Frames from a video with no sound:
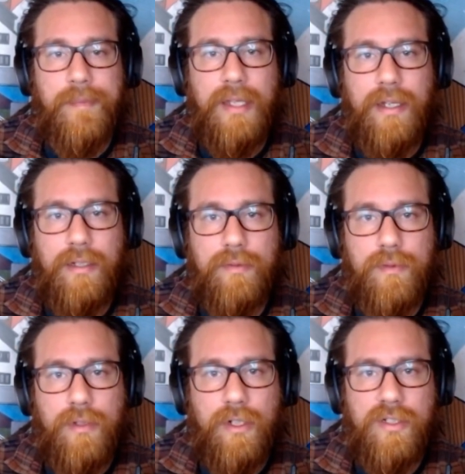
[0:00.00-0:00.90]
And that
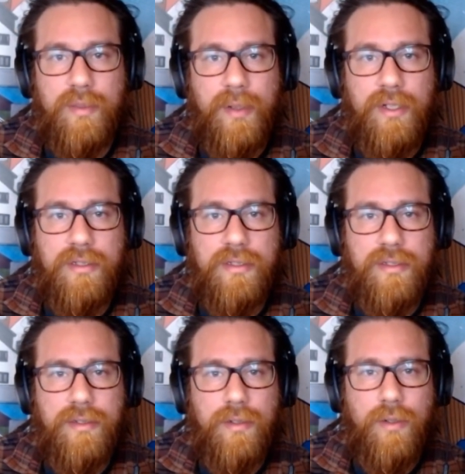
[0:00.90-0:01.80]

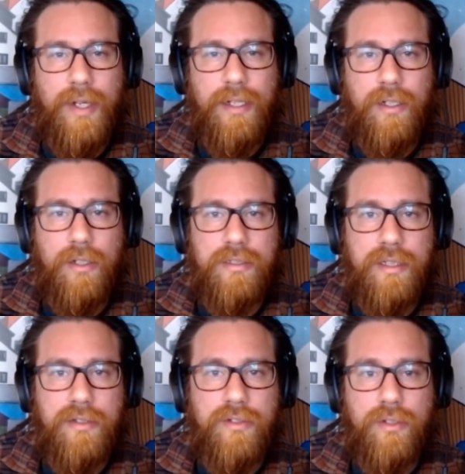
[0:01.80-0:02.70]
corresponds quite
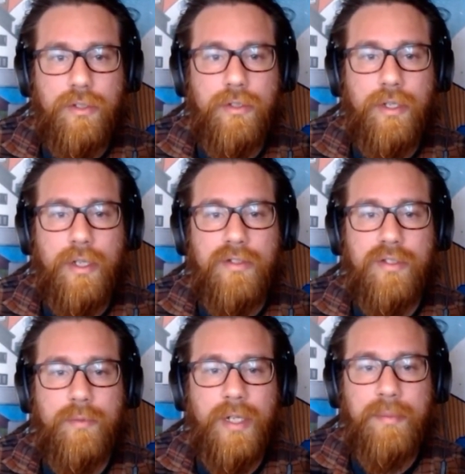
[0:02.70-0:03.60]
closely to
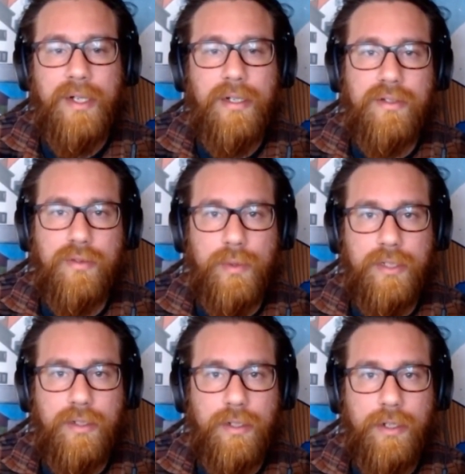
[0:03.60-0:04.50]
some red bars,
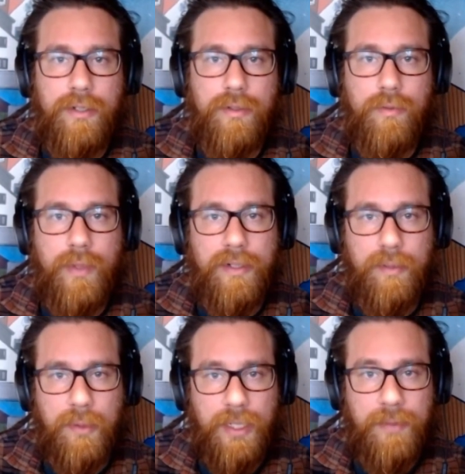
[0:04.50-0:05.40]
which denote when
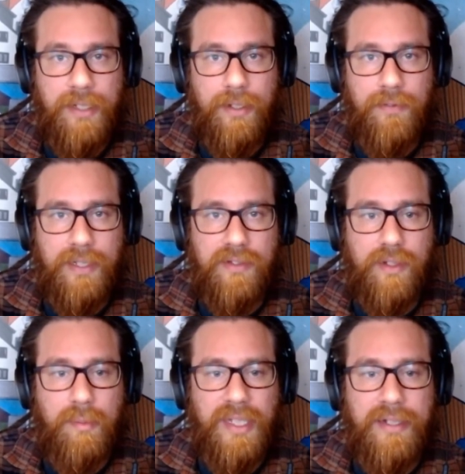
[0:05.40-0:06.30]
deployment events
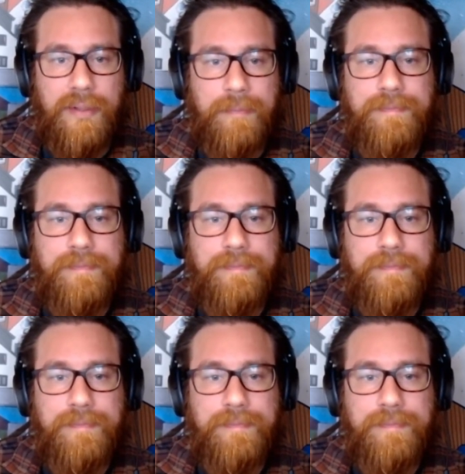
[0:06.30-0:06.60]
completed.